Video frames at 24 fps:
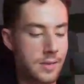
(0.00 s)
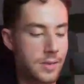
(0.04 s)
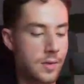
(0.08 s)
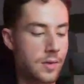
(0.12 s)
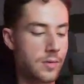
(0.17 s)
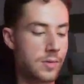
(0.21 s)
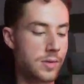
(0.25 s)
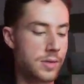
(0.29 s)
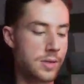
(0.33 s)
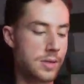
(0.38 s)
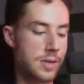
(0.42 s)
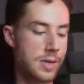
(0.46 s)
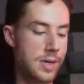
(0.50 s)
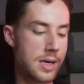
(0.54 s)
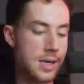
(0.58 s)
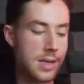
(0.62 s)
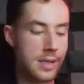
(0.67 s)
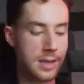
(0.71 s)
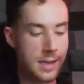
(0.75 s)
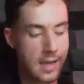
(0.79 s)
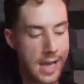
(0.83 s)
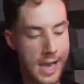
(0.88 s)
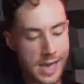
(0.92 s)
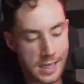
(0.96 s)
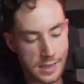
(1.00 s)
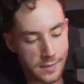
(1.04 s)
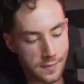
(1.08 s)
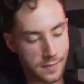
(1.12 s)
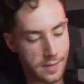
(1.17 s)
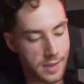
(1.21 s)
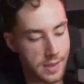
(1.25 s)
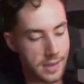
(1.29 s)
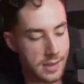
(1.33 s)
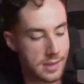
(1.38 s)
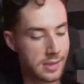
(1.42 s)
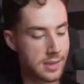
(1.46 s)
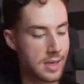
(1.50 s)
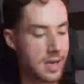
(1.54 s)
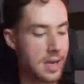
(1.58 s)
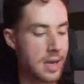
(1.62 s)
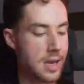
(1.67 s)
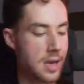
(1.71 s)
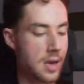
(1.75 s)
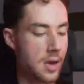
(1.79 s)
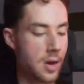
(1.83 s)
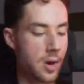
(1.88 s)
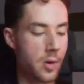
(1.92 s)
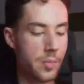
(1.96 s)
So you'll see E T H gas fees,
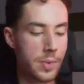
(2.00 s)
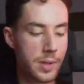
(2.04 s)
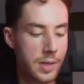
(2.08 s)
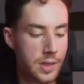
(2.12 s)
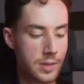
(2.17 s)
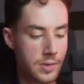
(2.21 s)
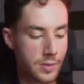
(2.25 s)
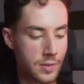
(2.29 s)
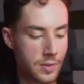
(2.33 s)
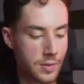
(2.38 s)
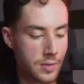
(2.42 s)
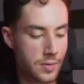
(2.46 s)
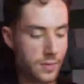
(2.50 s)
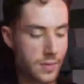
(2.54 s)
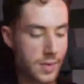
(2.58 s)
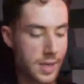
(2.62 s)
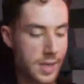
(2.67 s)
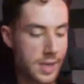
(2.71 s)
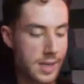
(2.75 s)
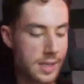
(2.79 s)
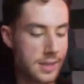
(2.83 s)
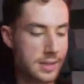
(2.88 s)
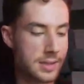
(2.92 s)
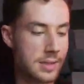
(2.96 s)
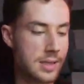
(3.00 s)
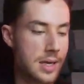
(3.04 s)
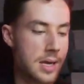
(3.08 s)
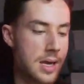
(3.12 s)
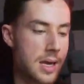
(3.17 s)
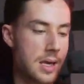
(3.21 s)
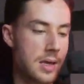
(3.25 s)
open interest rates.